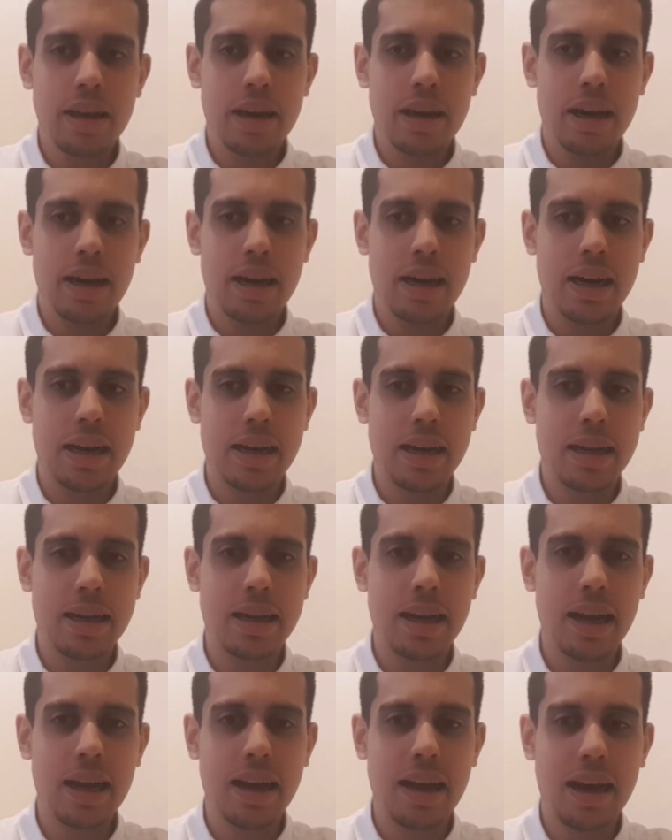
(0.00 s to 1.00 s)
I,
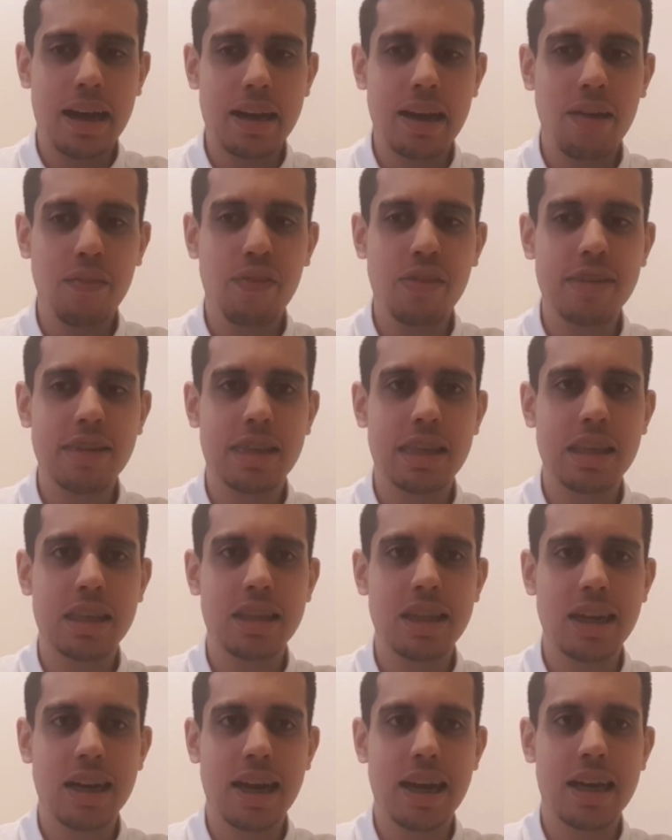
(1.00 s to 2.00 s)
de I definitely think
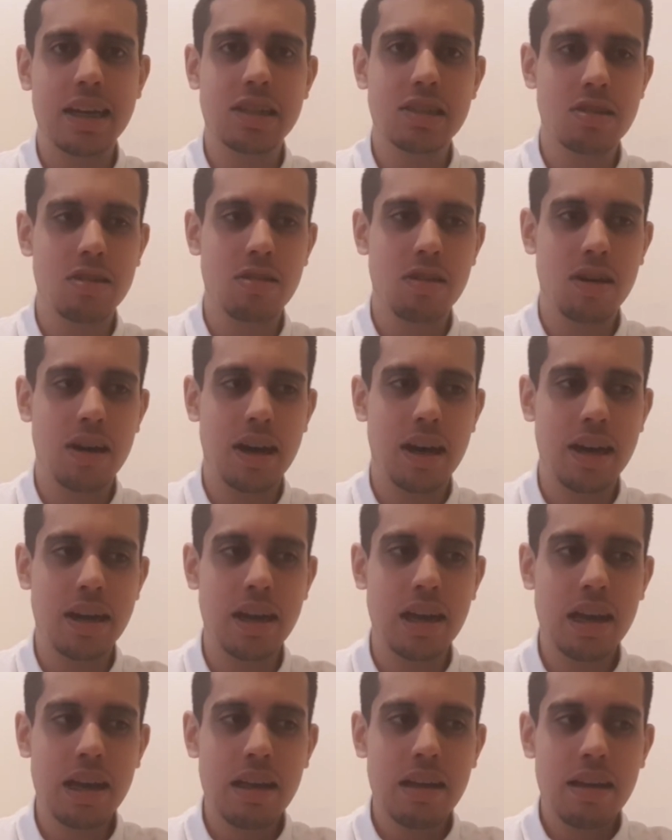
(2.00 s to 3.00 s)
they'll get a draw. And
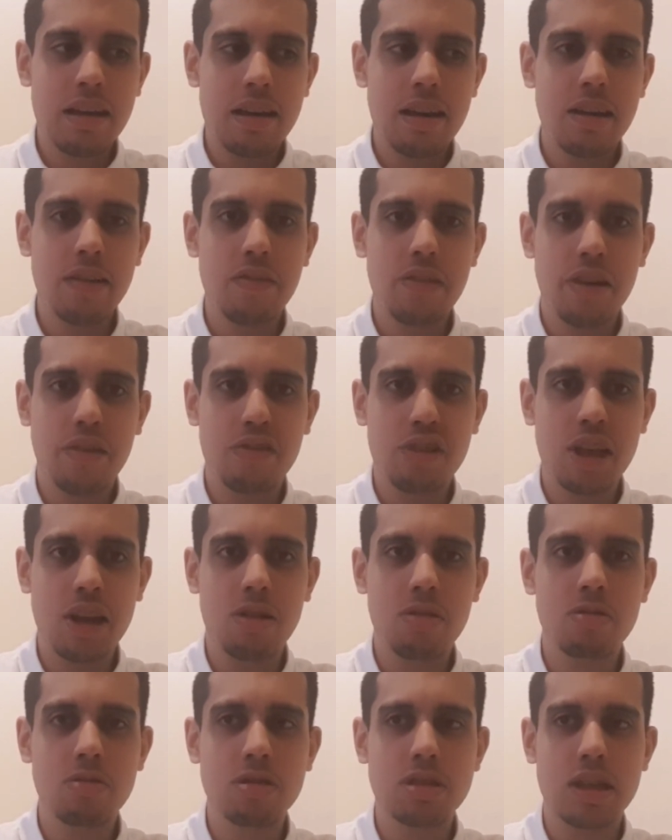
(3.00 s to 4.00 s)
even if they
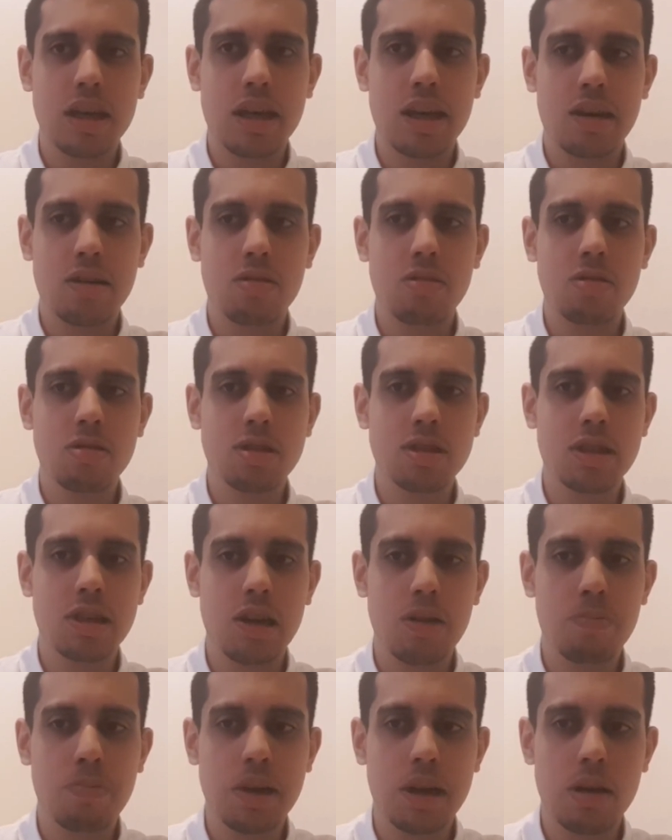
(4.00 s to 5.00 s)
lose, it could
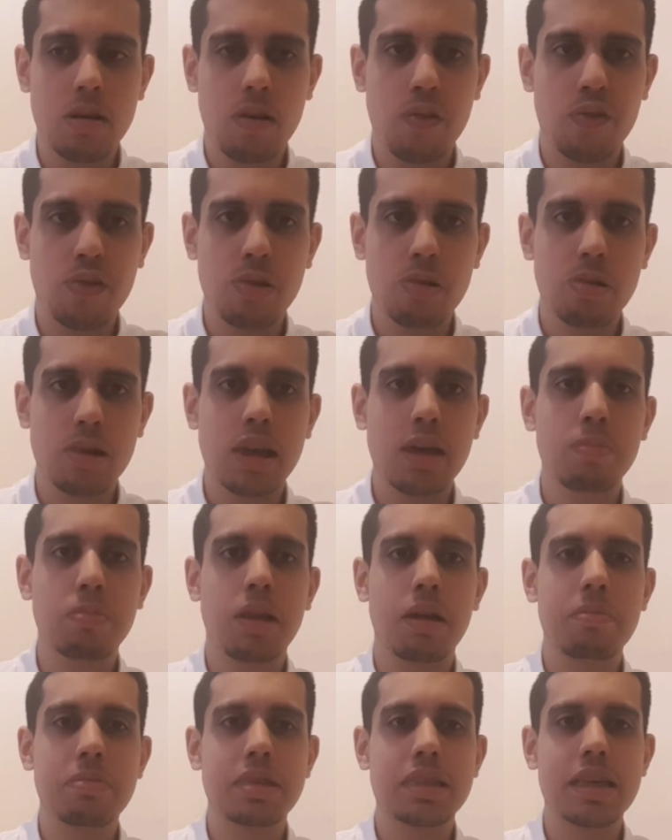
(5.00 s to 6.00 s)
still be enough to keep
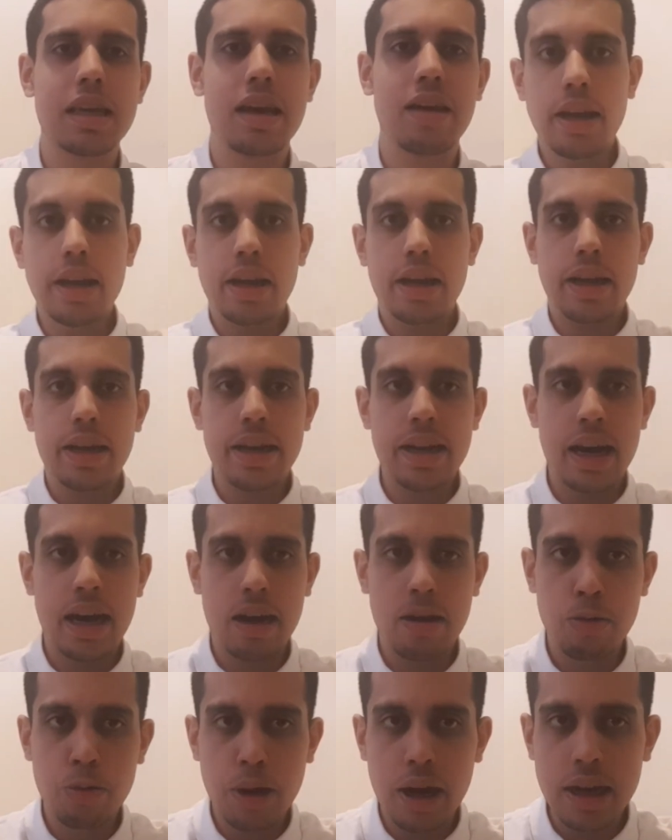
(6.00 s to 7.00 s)
them safe.
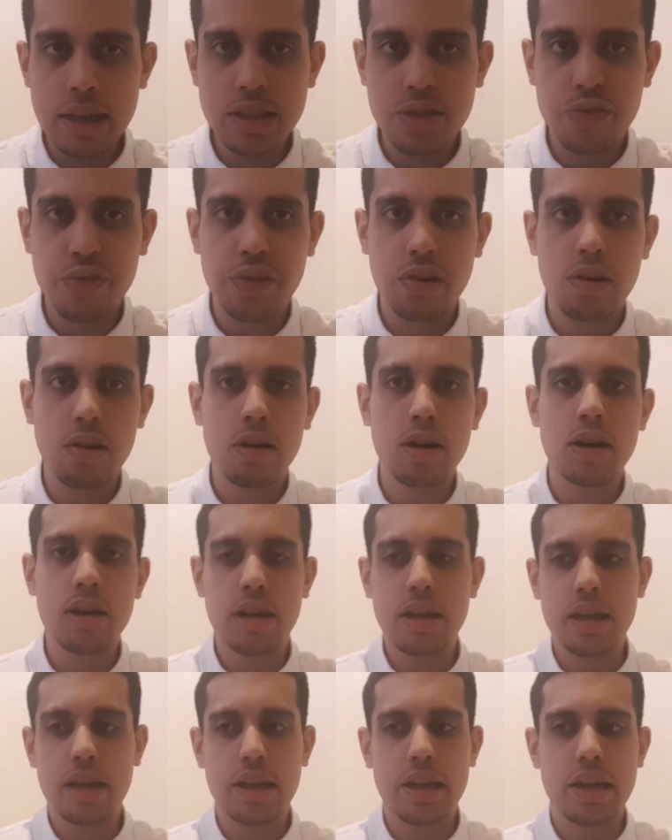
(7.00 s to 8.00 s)
Now, as for
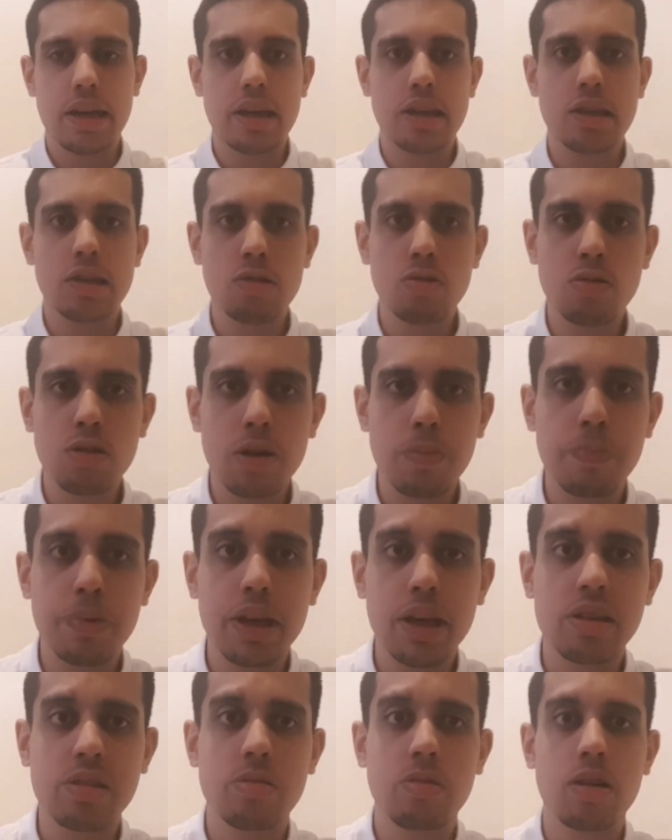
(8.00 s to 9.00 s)
uh,
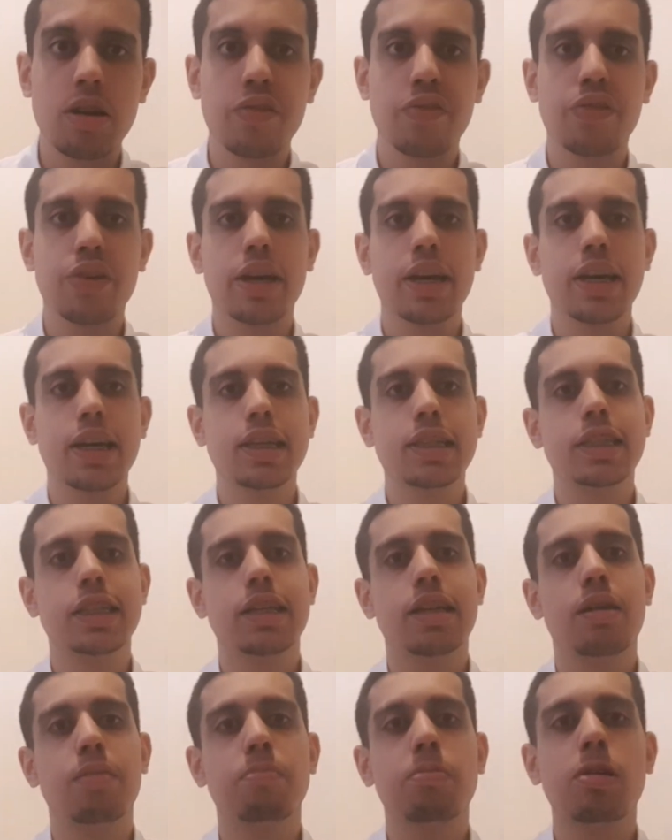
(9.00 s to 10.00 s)
European
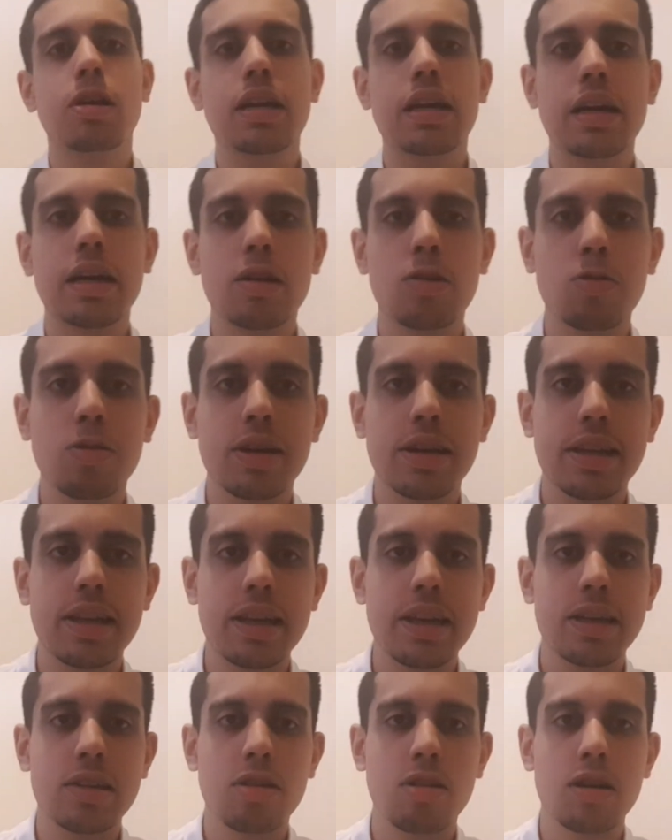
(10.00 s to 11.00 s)
qualification, I'm gonna
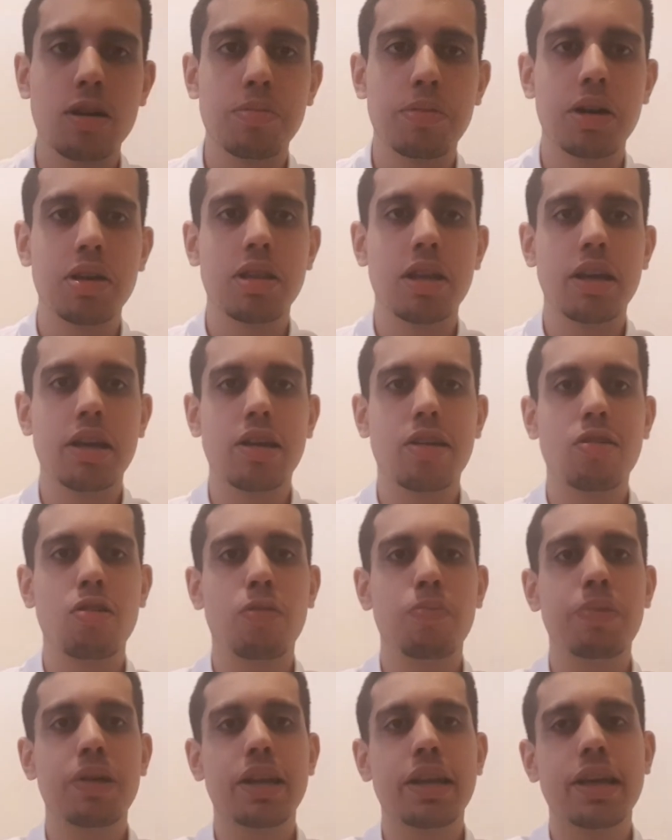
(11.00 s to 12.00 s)
quickly talk about the
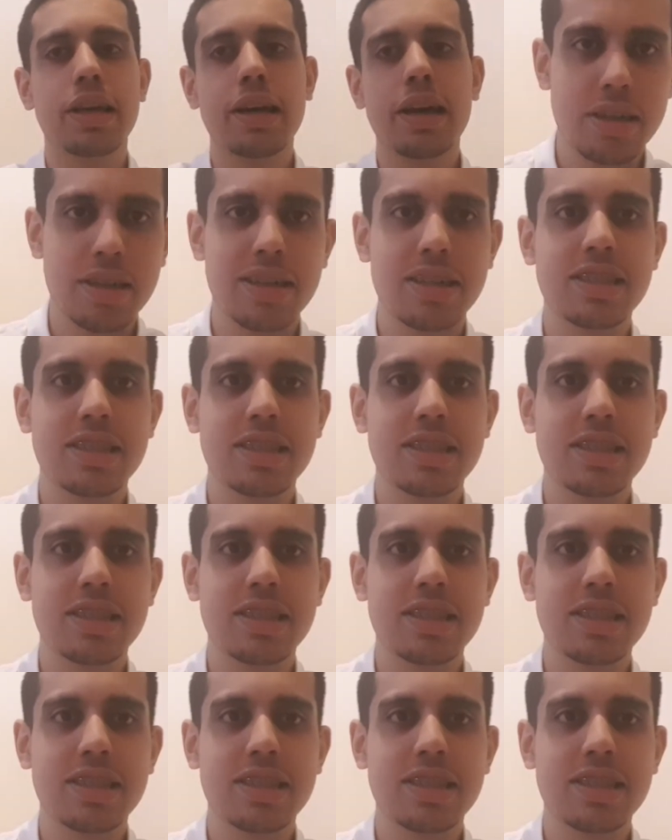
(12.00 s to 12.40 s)
Europa League.